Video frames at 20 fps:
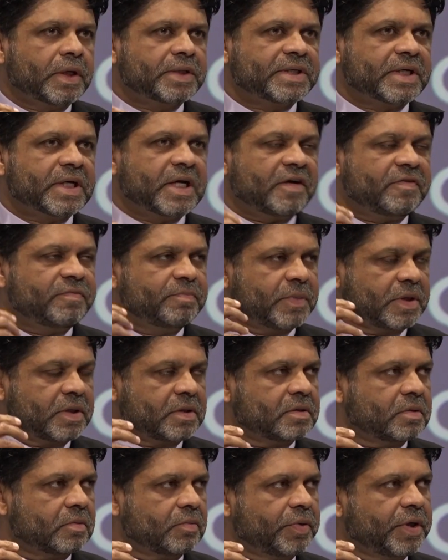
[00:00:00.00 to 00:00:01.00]
as a
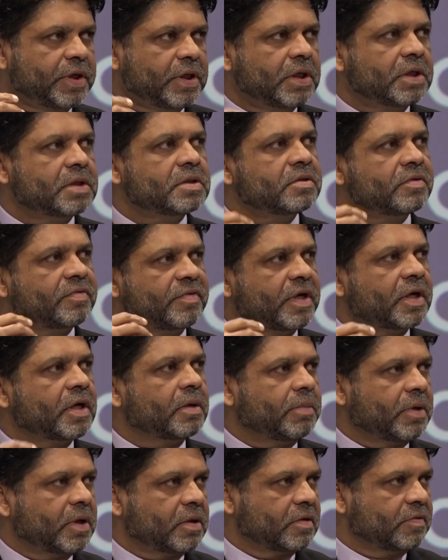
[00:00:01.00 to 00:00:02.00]
government, we need to think
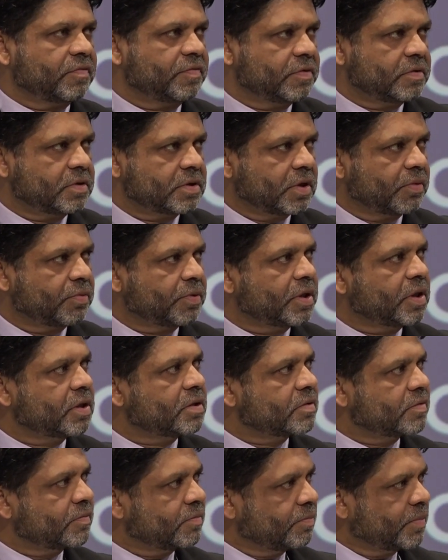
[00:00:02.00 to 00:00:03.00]
about the future. We
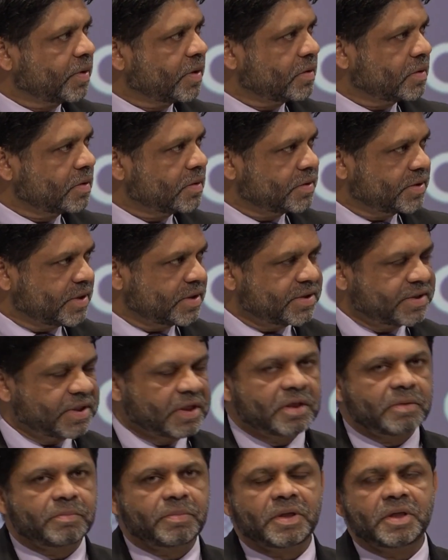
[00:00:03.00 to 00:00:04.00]
need to build
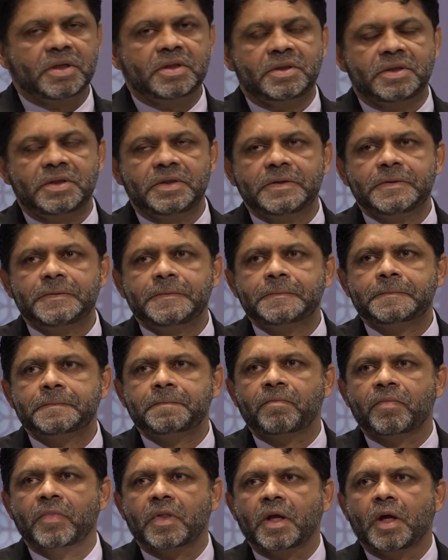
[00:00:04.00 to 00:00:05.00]
sustainability.
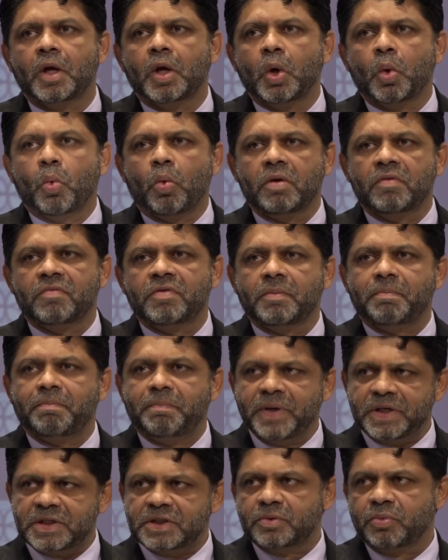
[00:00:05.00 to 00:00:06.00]
One of the
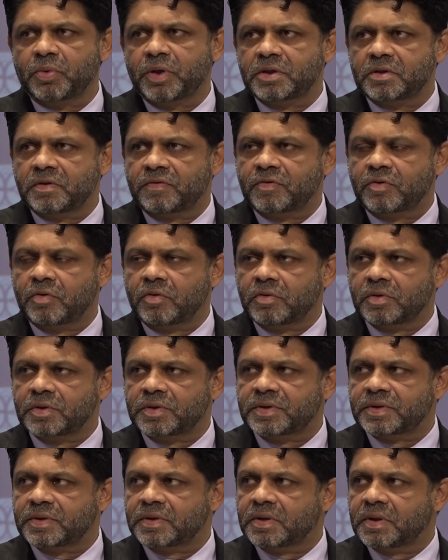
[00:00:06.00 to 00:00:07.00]
best ways, of
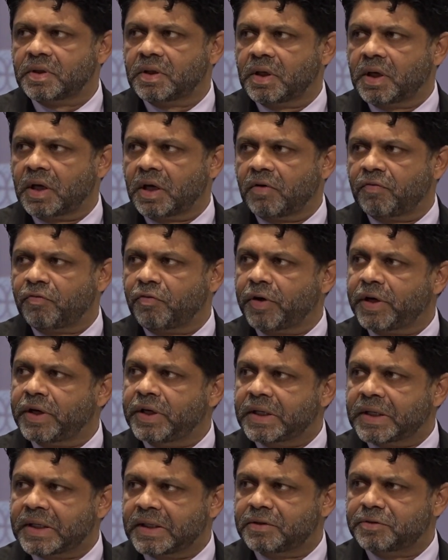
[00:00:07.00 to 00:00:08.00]
course, for
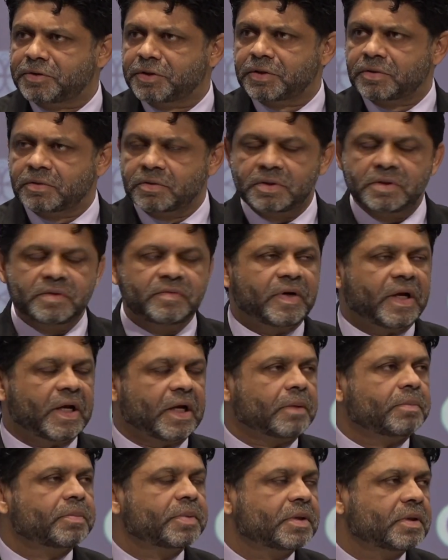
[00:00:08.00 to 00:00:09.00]
any country to
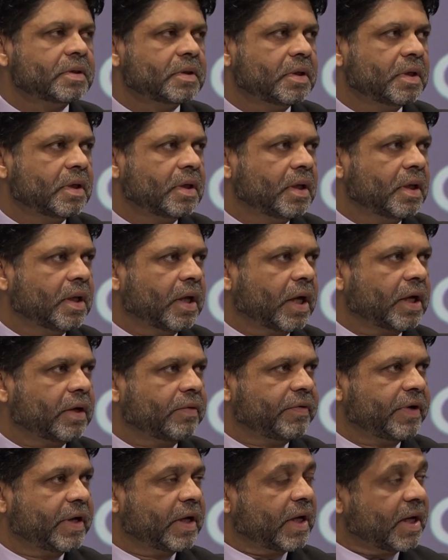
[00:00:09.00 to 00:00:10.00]
develop
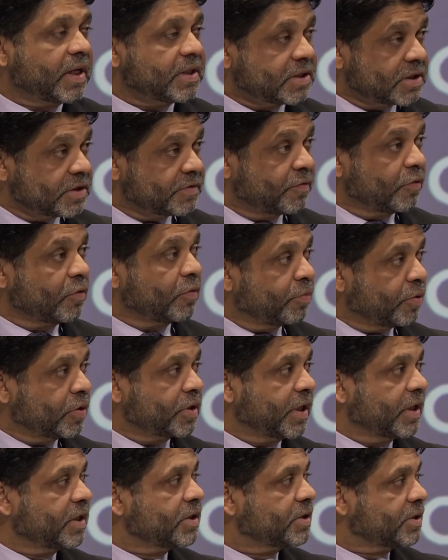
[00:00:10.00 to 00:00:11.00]
and realize its full
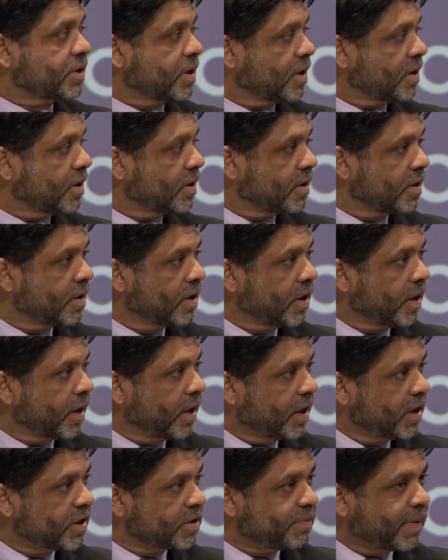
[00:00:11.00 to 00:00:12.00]
potential
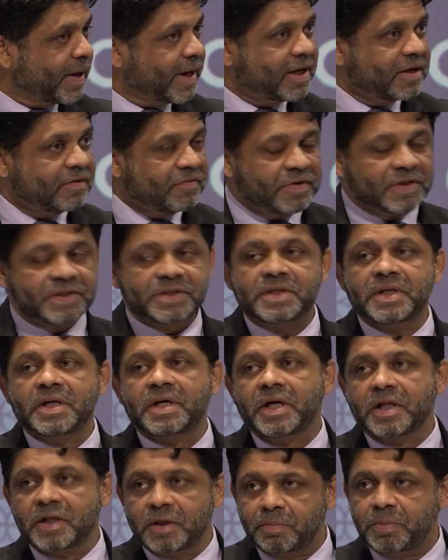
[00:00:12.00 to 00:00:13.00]
is by
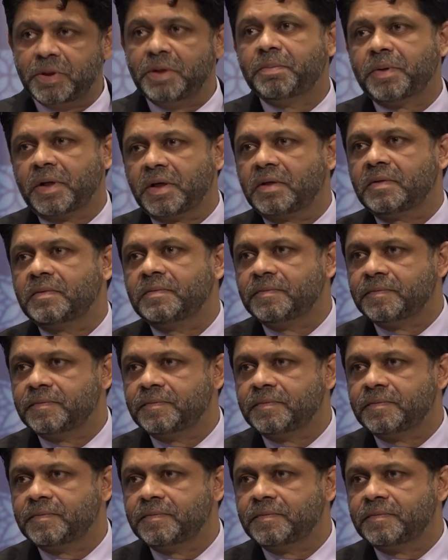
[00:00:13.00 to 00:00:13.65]
investing in the people.